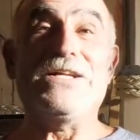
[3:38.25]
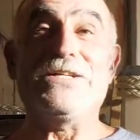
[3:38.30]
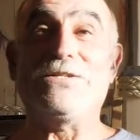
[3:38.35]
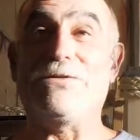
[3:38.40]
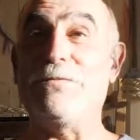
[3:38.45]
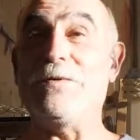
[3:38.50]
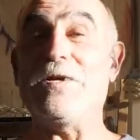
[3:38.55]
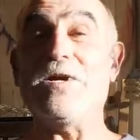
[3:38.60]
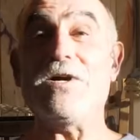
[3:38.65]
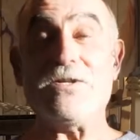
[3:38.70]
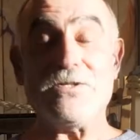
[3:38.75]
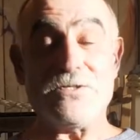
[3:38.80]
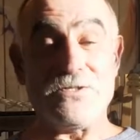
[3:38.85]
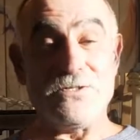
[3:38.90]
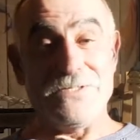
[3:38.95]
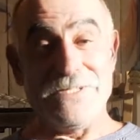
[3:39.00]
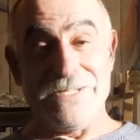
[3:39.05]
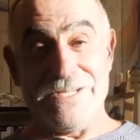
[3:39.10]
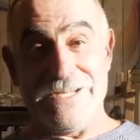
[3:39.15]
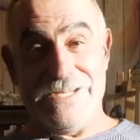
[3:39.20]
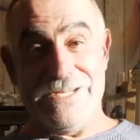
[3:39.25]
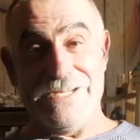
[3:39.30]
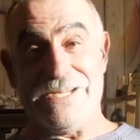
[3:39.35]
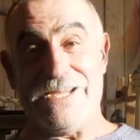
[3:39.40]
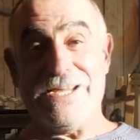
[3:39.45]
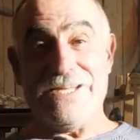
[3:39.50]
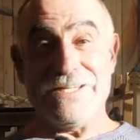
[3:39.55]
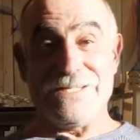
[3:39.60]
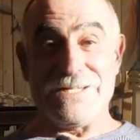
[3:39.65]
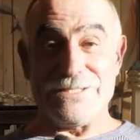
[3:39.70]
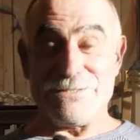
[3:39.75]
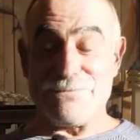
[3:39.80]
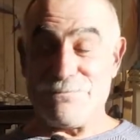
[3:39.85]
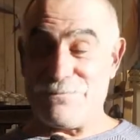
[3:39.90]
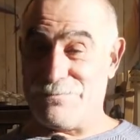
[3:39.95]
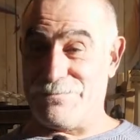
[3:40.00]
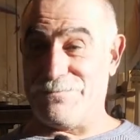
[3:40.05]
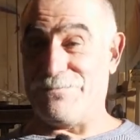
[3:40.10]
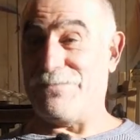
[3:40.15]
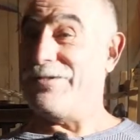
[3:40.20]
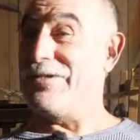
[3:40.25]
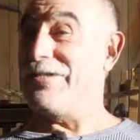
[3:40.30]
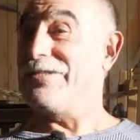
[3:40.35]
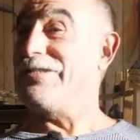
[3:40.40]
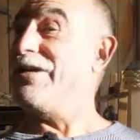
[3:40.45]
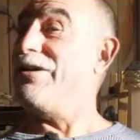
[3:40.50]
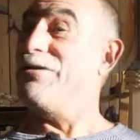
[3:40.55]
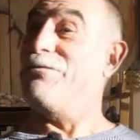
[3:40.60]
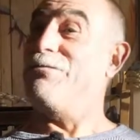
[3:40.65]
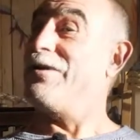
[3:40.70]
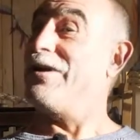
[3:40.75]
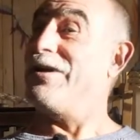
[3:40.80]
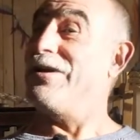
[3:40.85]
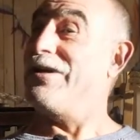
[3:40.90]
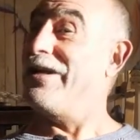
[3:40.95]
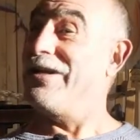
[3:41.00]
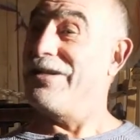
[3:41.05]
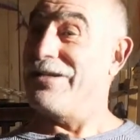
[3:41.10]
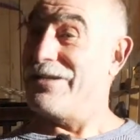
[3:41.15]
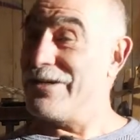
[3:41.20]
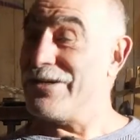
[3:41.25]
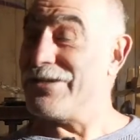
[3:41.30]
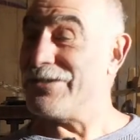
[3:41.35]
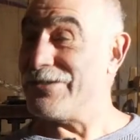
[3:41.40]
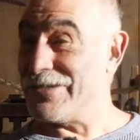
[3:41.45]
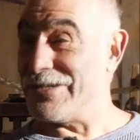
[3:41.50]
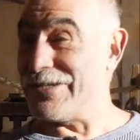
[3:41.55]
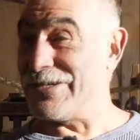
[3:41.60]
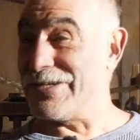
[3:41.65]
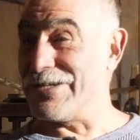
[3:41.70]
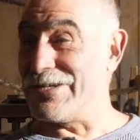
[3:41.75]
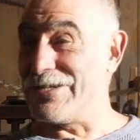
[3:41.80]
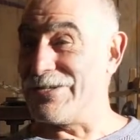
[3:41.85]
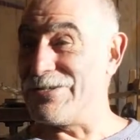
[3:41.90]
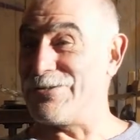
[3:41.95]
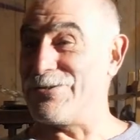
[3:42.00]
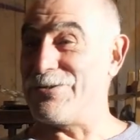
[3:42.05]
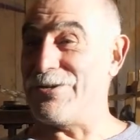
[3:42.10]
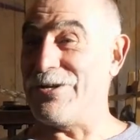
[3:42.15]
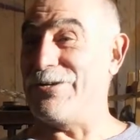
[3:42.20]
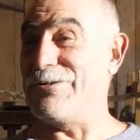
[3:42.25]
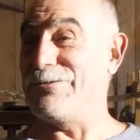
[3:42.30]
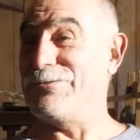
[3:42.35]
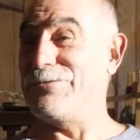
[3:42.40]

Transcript: to be honest, you, again, that's what I say, where I learned the English, yeah.